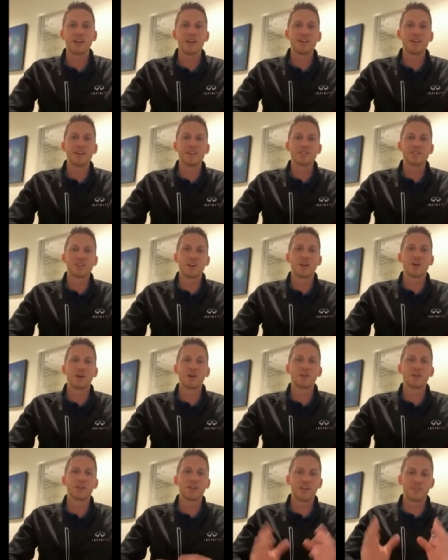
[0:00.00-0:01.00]
So
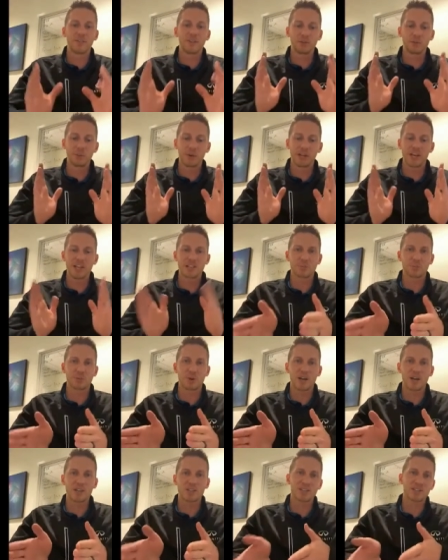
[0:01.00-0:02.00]
if everybody has a
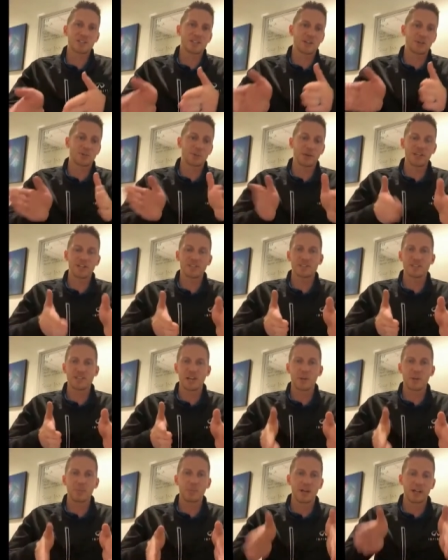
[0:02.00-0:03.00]
process and everybody has a
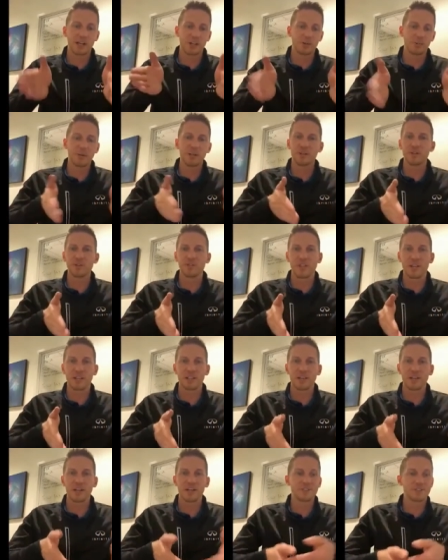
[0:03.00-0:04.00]
timeline and you meet those
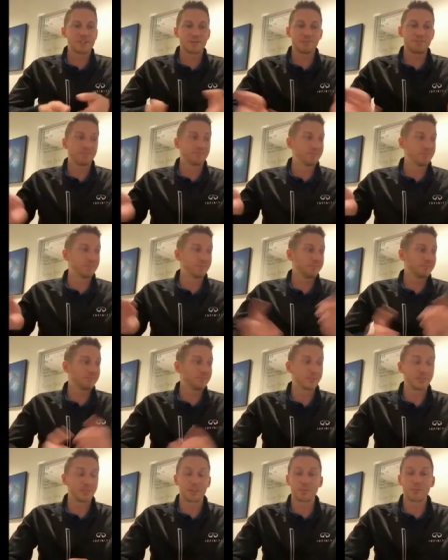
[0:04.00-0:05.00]
deadlines,
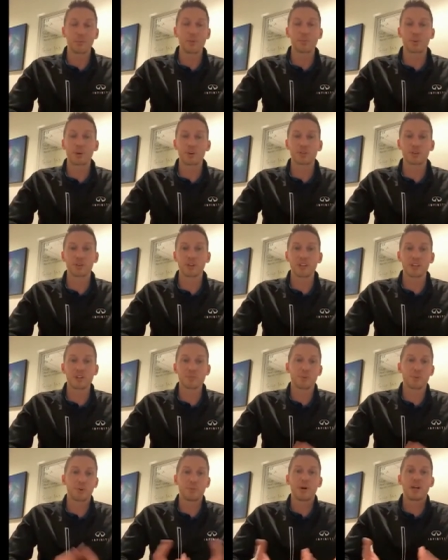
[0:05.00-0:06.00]
like me personally, at this
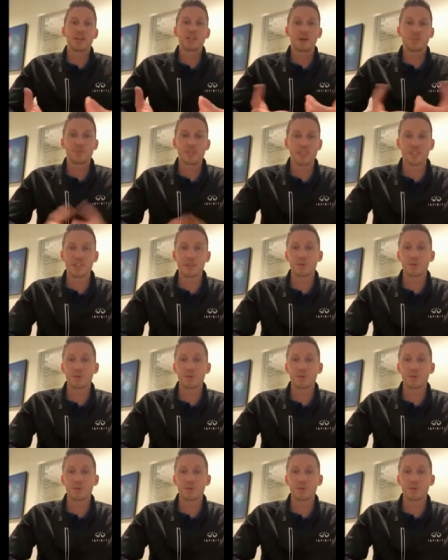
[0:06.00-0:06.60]
point, my job's easy. It was